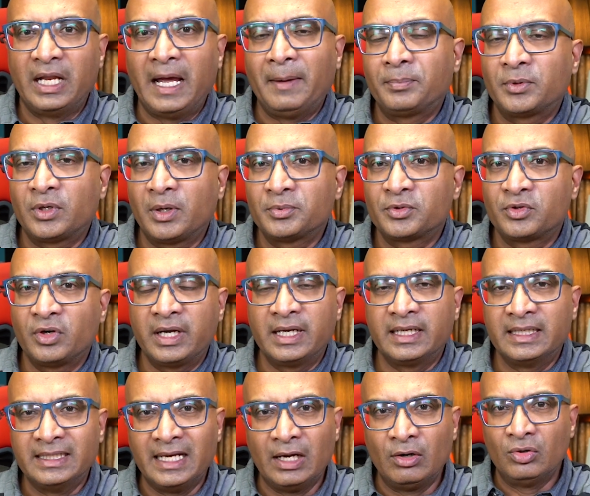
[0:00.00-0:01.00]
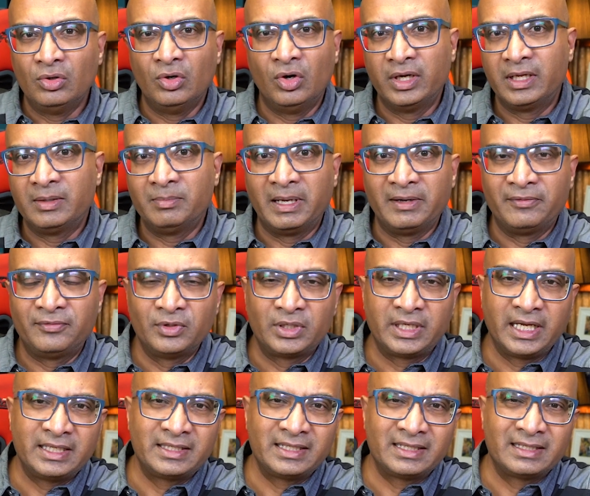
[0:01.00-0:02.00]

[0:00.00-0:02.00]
laptops running, downloading my footage